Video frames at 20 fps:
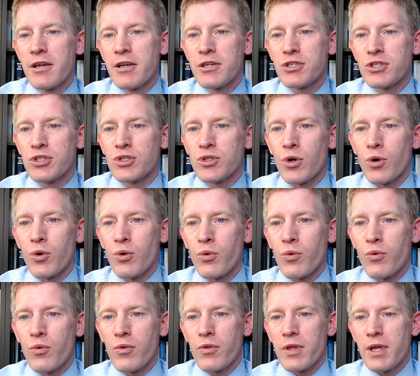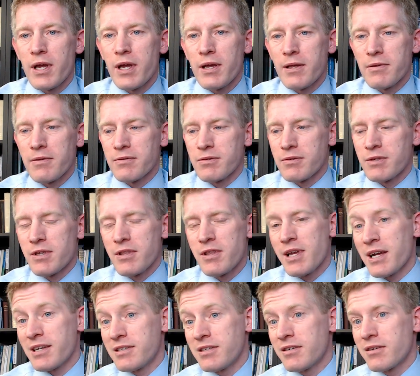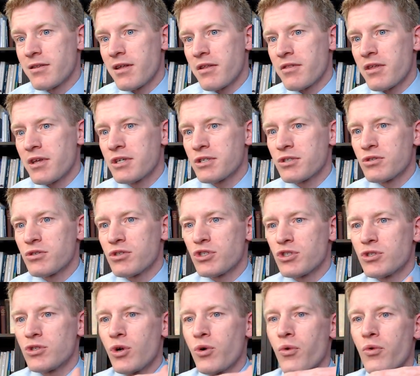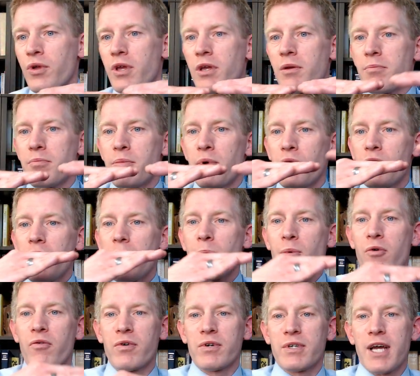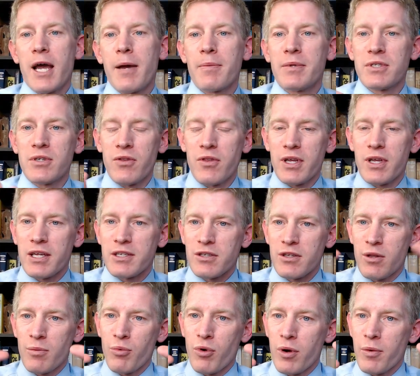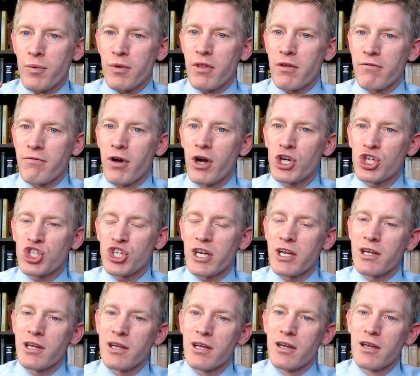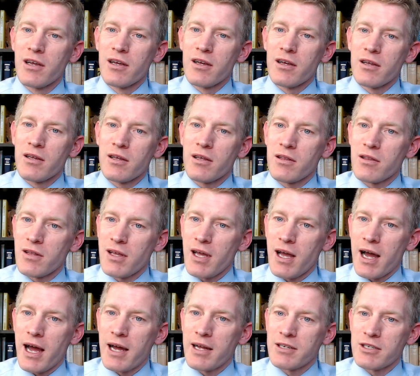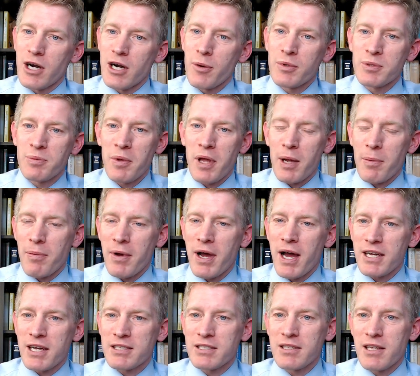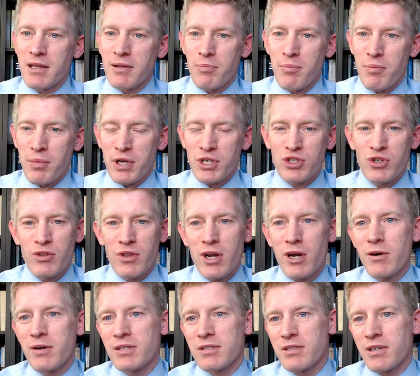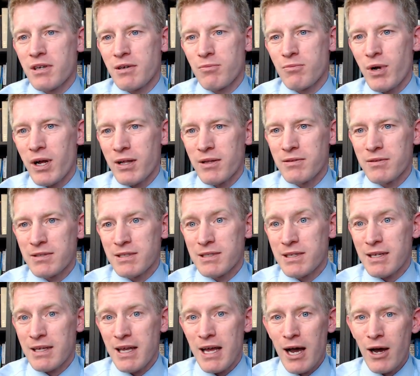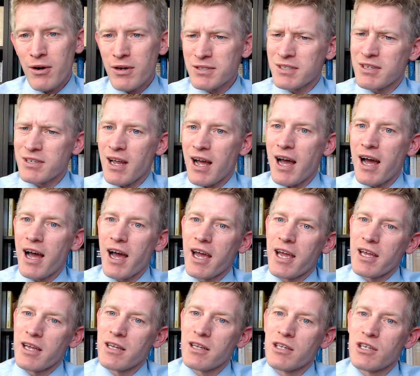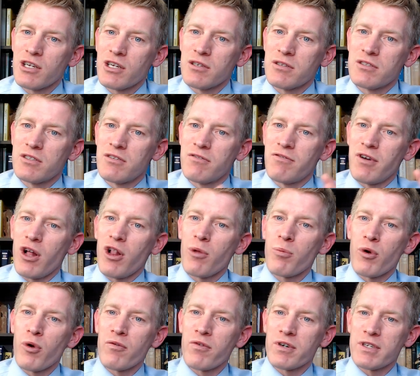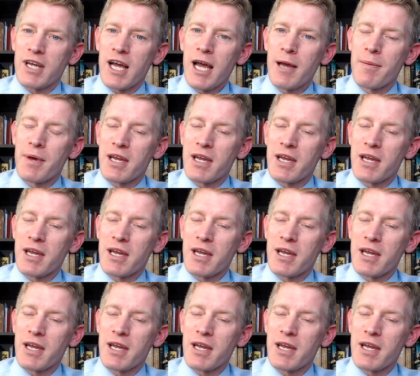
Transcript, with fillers: So the to the idea that things slowly build up over time until they get to the point where they function, the eye, Darwin's black box, that picture there is like, well, how does an eye develop over time?